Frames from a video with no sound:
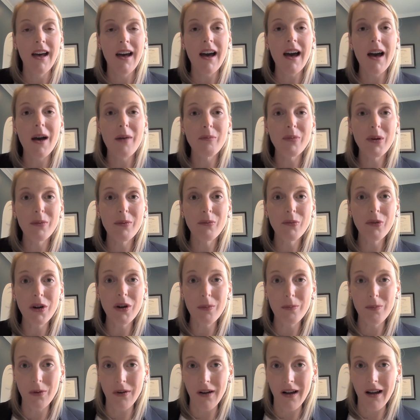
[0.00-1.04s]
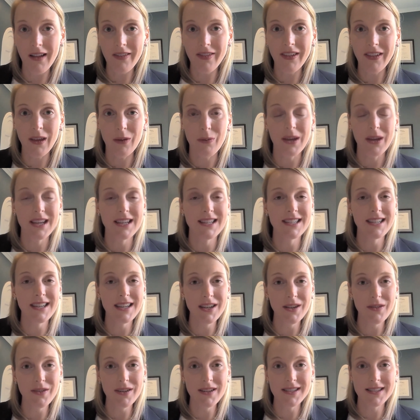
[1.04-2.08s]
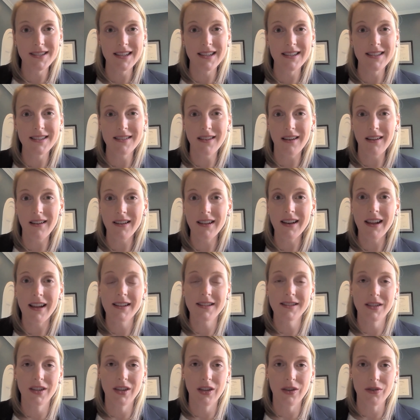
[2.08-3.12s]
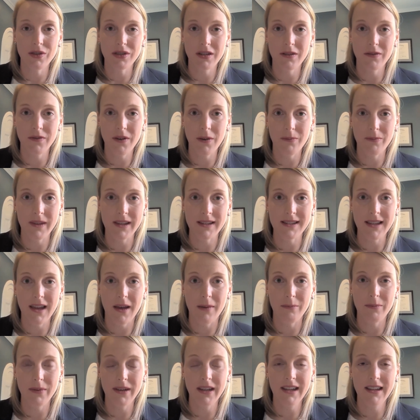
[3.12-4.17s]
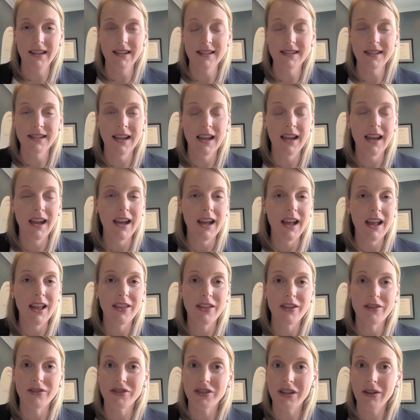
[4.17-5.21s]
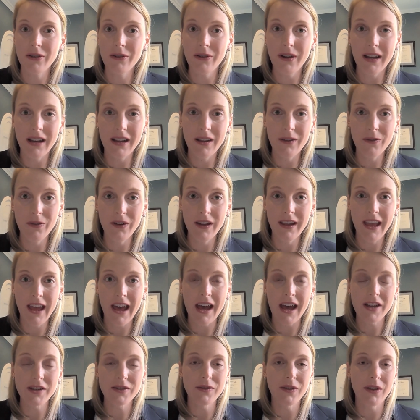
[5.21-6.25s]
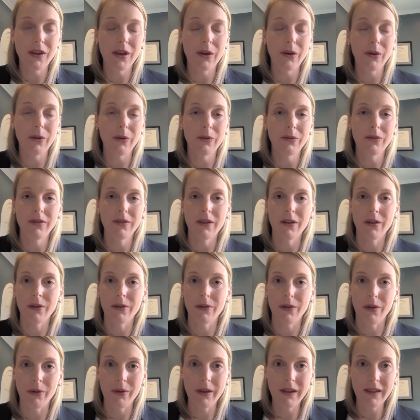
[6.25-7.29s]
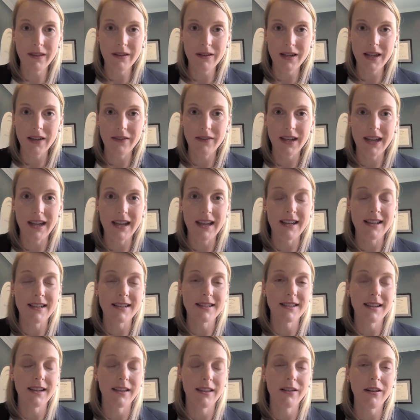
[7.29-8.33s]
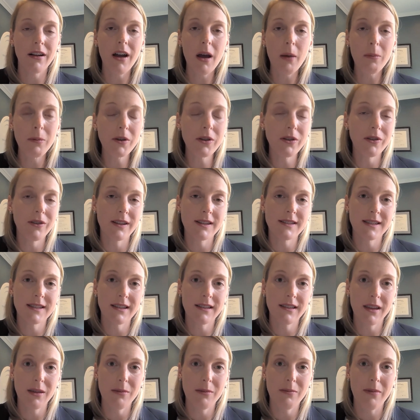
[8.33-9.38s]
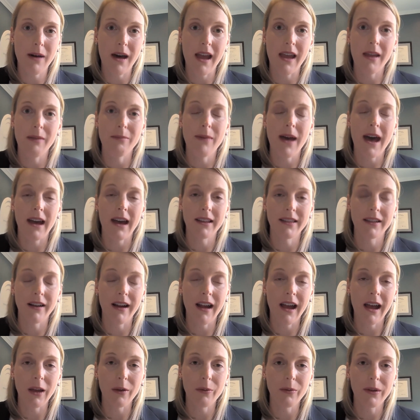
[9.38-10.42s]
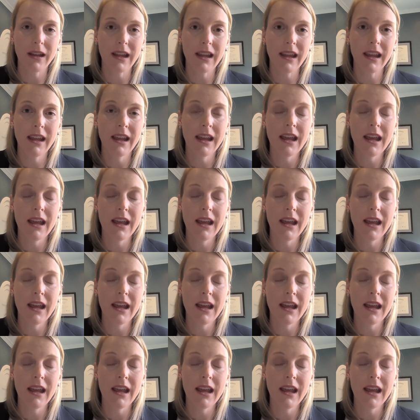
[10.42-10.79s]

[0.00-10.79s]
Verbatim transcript: Um, but more broadly, we continue to see solid execution from these companies. They're generating free cash flow, they're growing their dividends, and they're opportunistically buying back their equity.